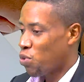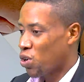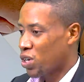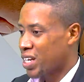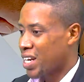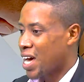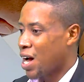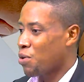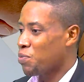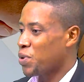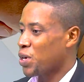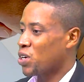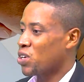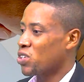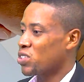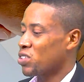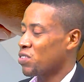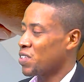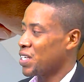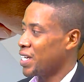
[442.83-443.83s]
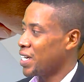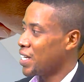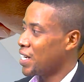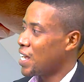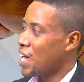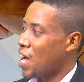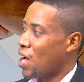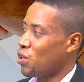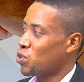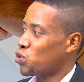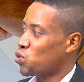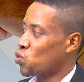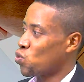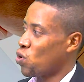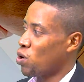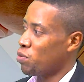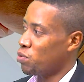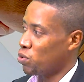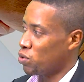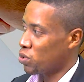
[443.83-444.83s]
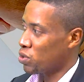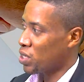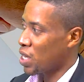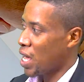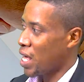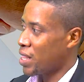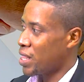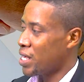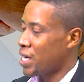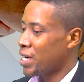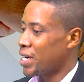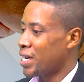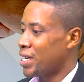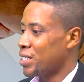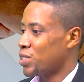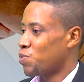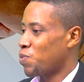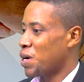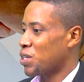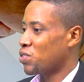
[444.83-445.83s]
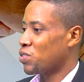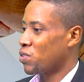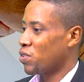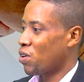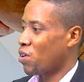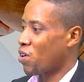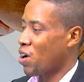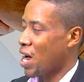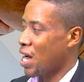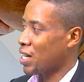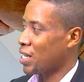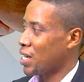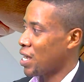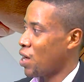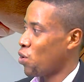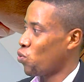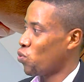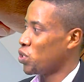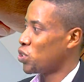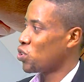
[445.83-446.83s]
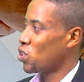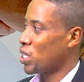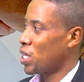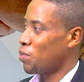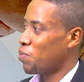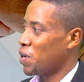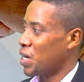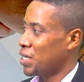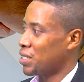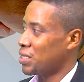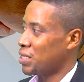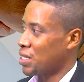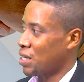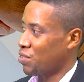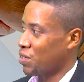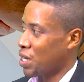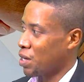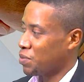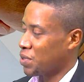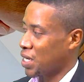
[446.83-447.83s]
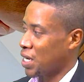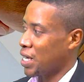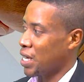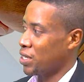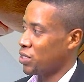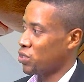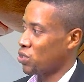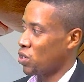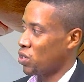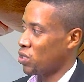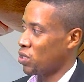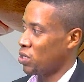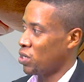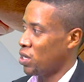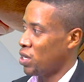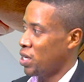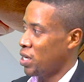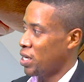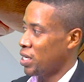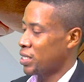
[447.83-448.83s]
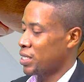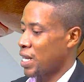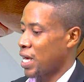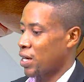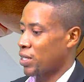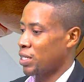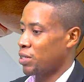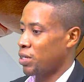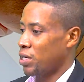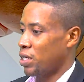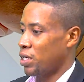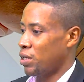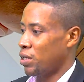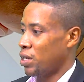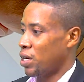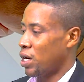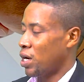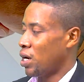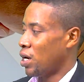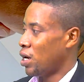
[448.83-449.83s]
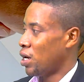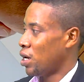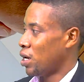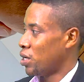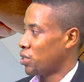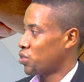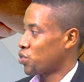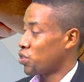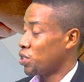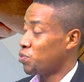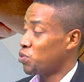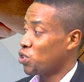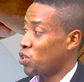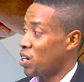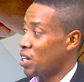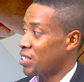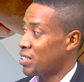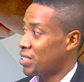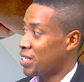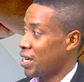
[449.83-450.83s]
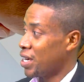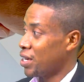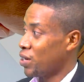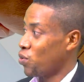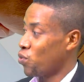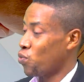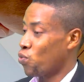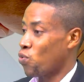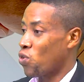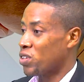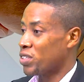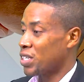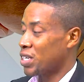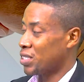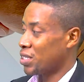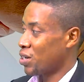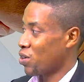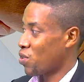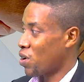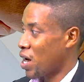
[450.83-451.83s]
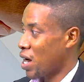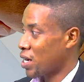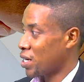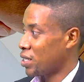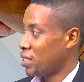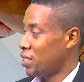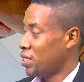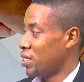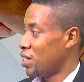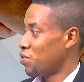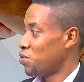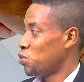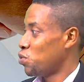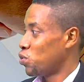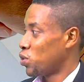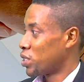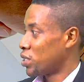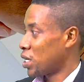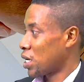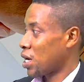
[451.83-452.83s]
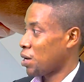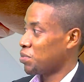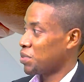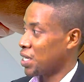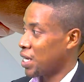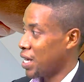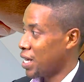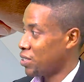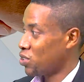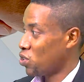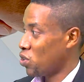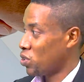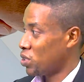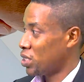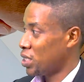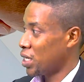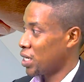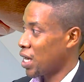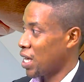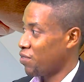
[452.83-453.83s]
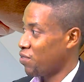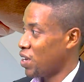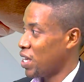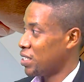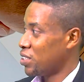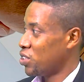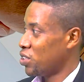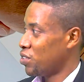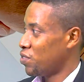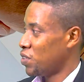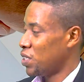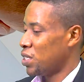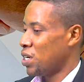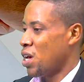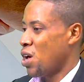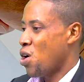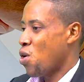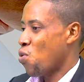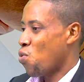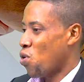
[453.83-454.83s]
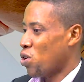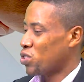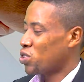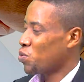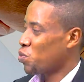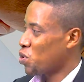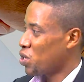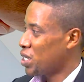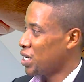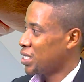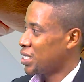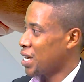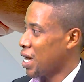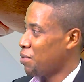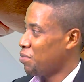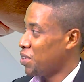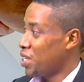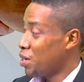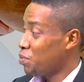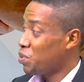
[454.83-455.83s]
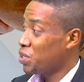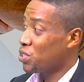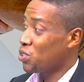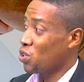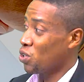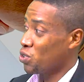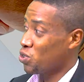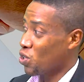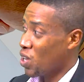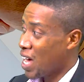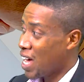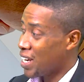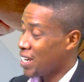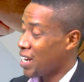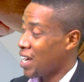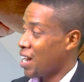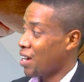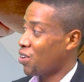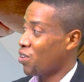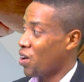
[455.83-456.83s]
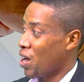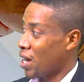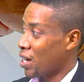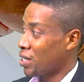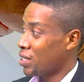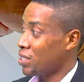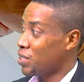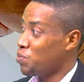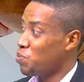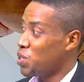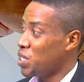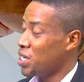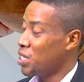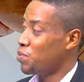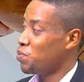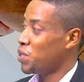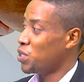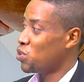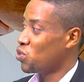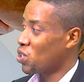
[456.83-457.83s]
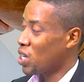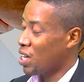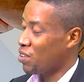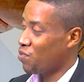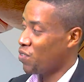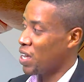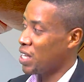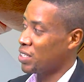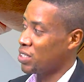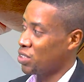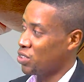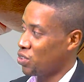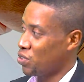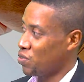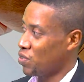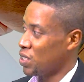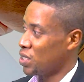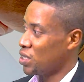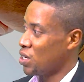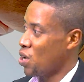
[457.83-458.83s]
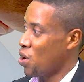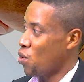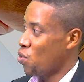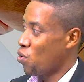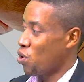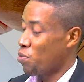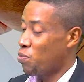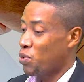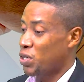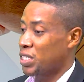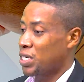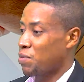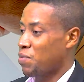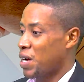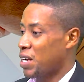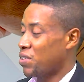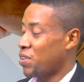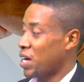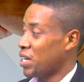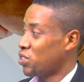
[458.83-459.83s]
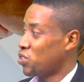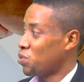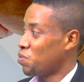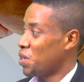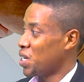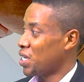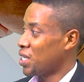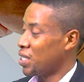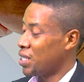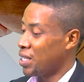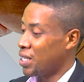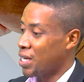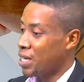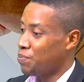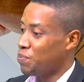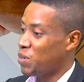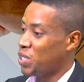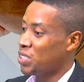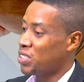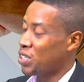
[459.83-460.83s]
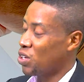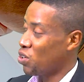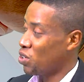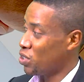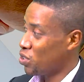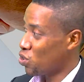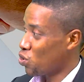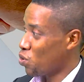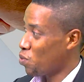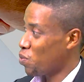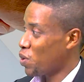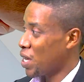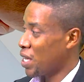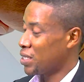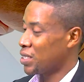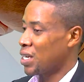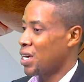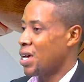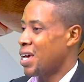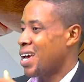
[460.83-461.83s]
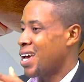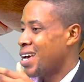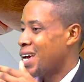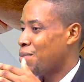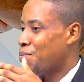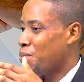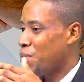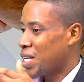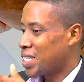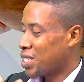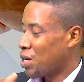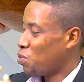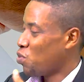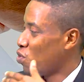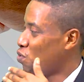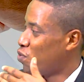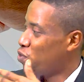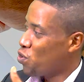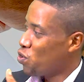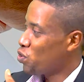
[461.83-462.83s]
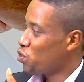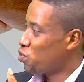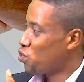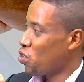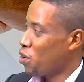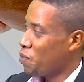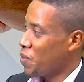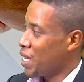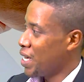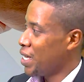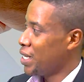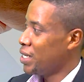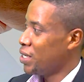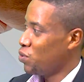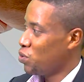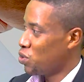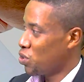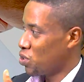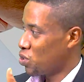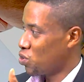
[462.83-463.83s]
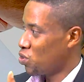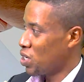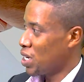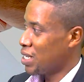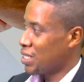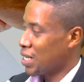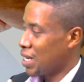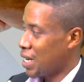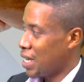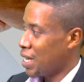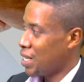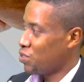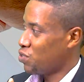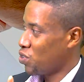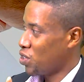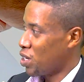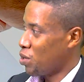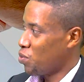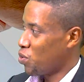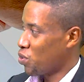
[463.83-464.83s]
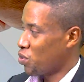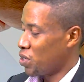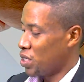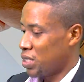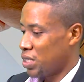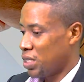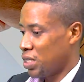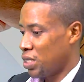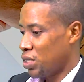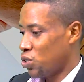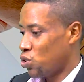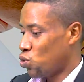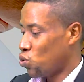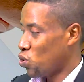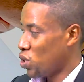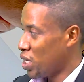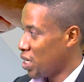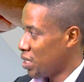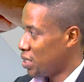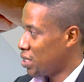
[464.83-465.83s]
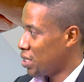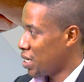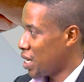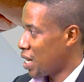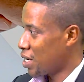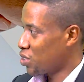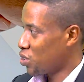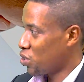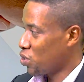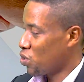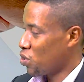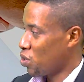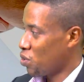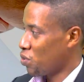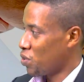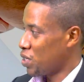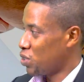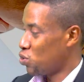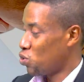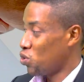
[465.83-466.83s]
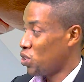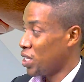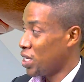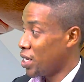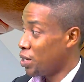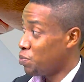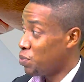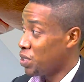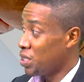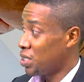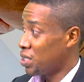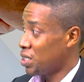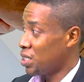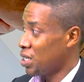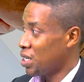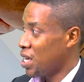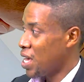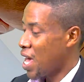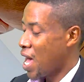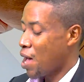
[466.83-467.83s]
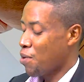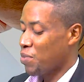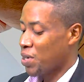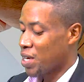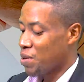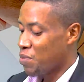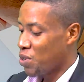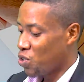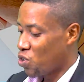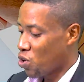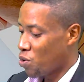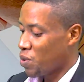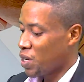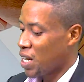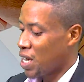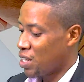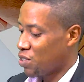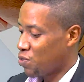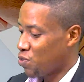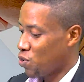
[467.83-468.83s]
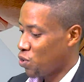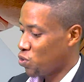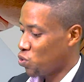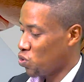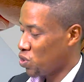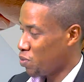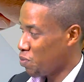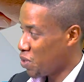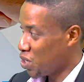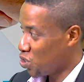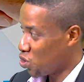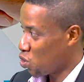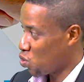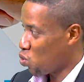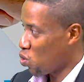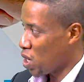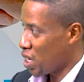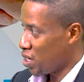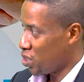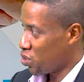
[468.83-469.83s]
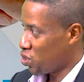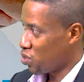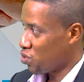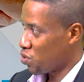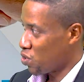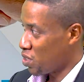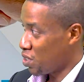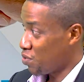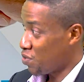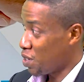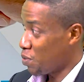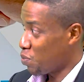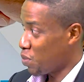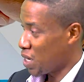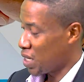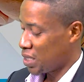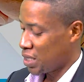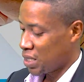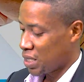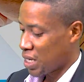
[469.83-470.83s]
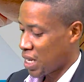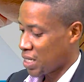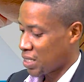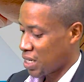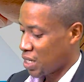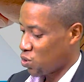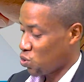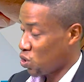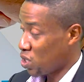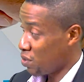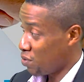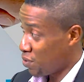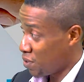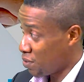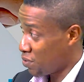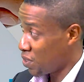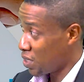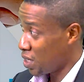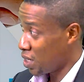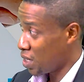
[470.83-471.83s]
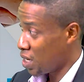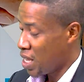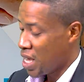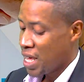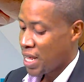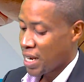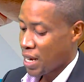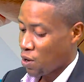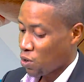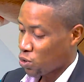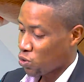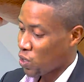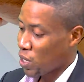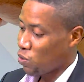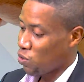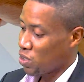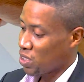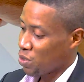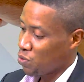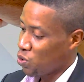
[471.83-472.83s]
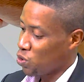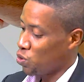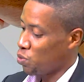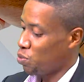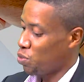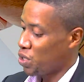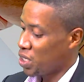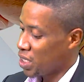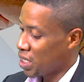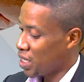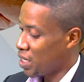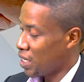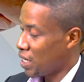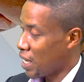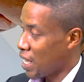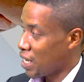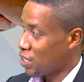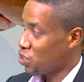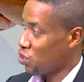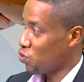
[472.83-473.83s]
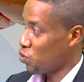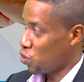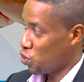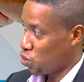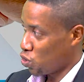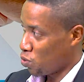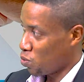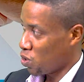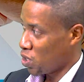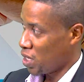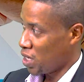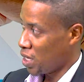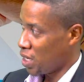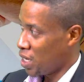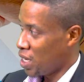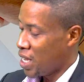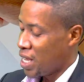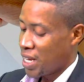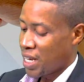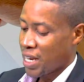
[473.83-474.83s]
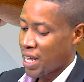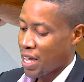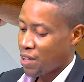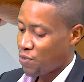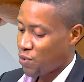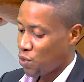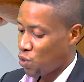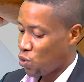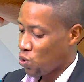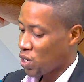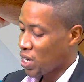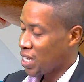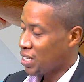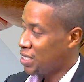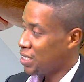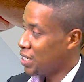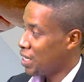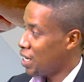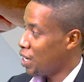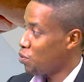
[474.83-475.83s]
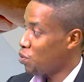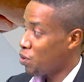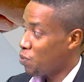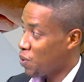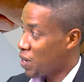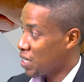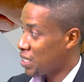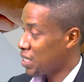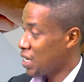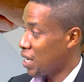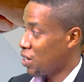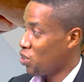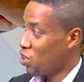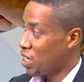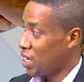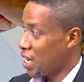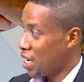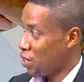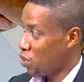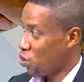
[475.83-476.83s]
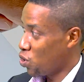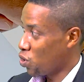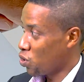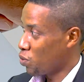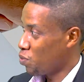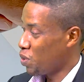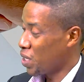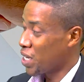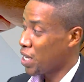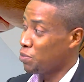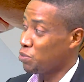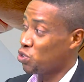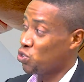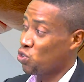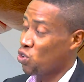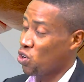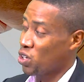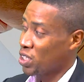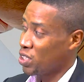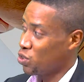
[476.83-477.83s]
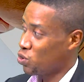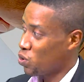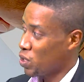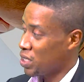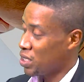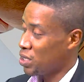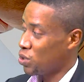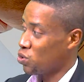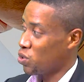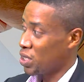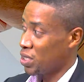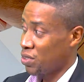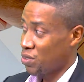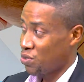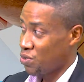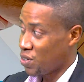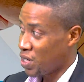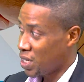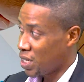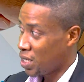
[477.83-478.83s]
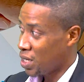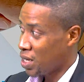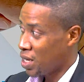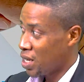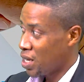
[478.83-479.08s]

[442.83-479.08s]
But now, because of the in-house squabbles, I think it's part of the crack now which other parties have capitalized on. It's like the scriptural saying, once there's a crack, the devil will capitalize or take advantage of it. Once upon a time, the APC also had that crack. The PDP took advantage of it. What point am I trying to make? The APC on its own part metamorphosed from AD, which was known as Alliance for Democracy, to AC, Action Congress, to the APC, and became a dominant force with major coalitions from different parties as at 2015. That was why it was able to bring in the likes of Oshiomhole. Now, if you look at it, the Labour Party, an underdog, became strong in 2023.